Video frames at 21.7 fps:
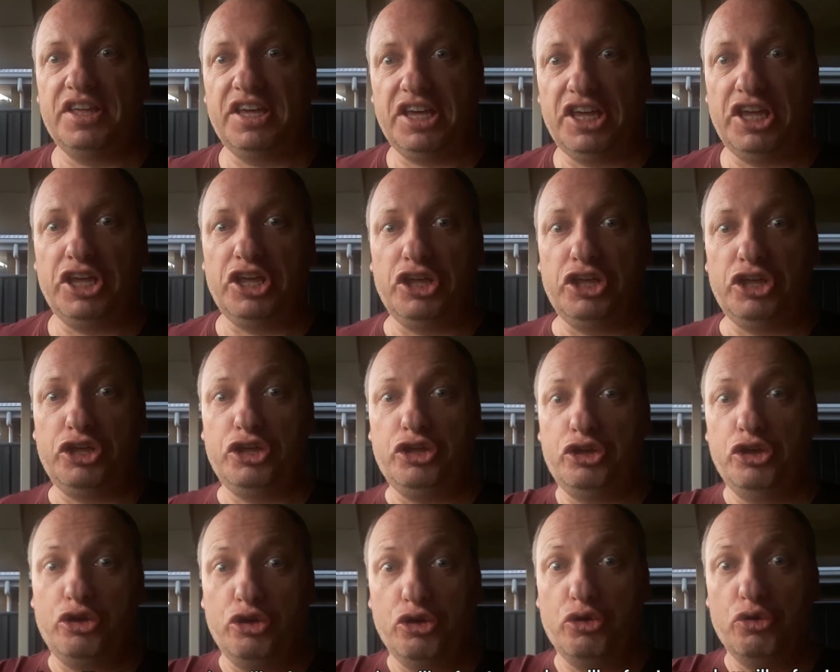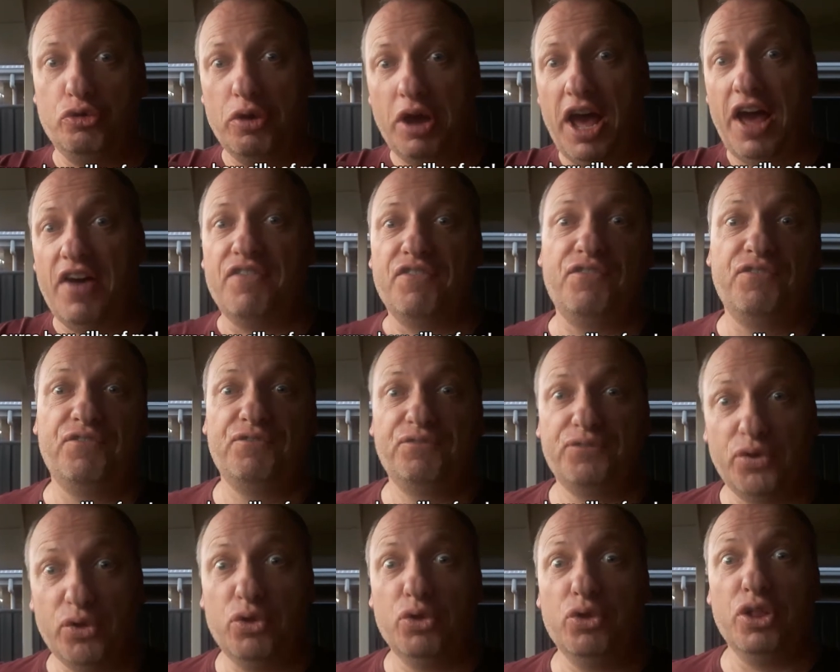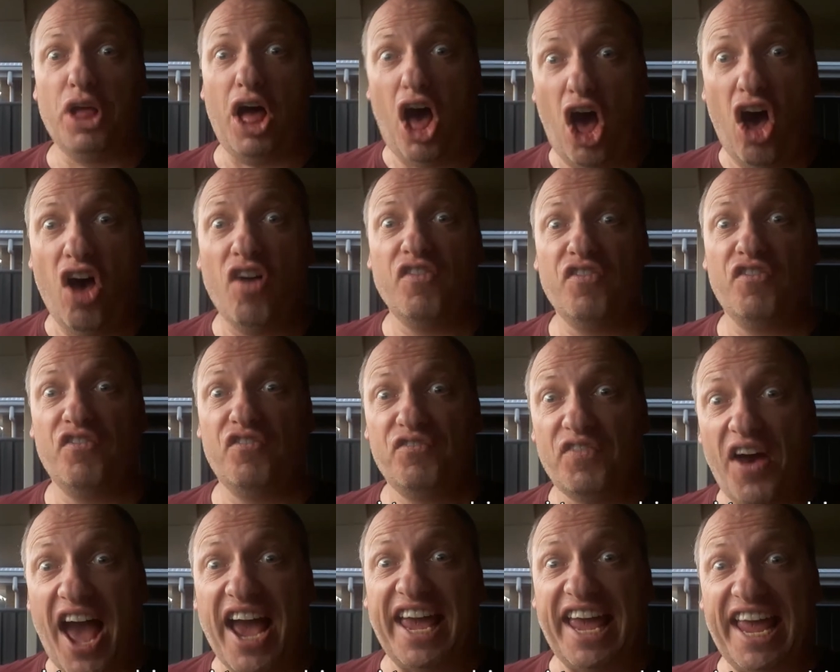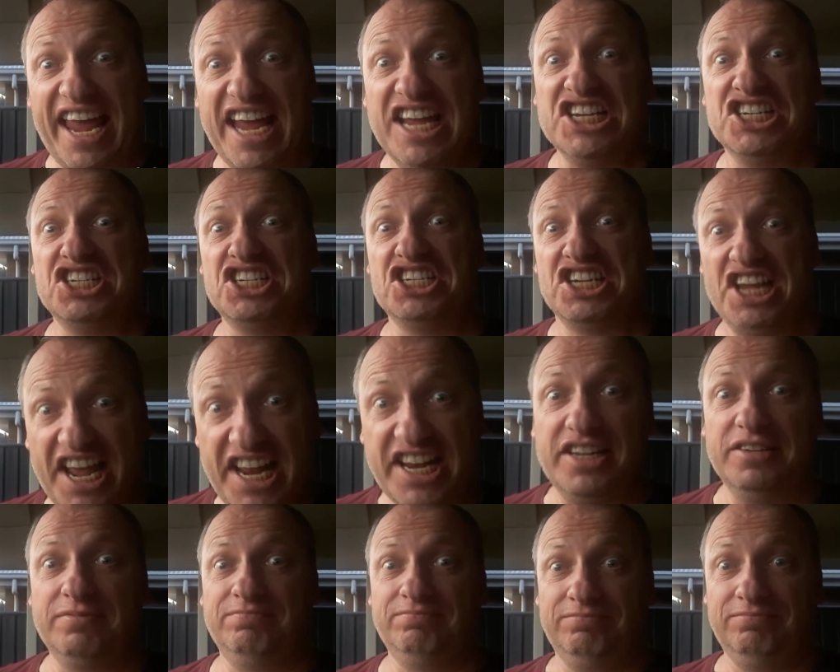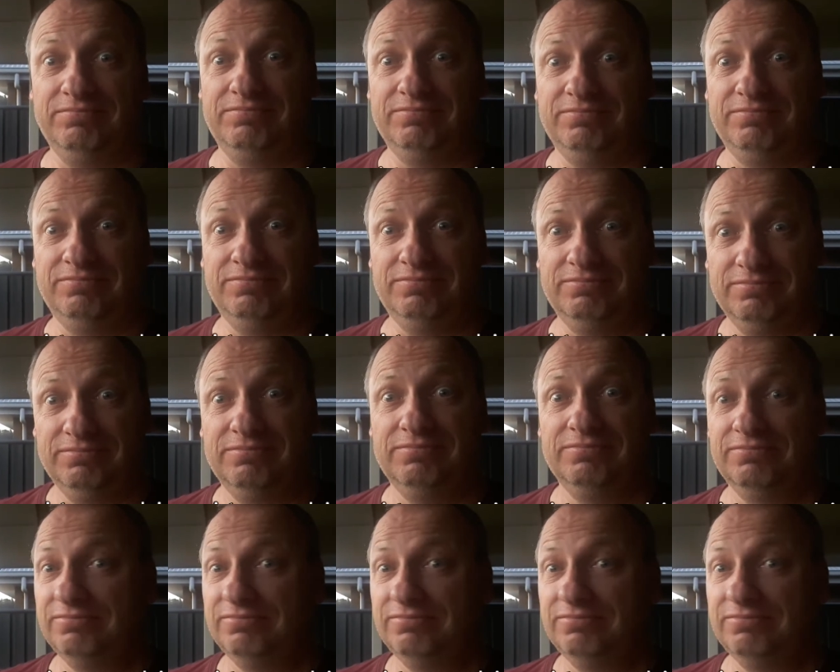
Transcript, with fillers: After a couple of months, William got a bit homesick and decided enough was enough,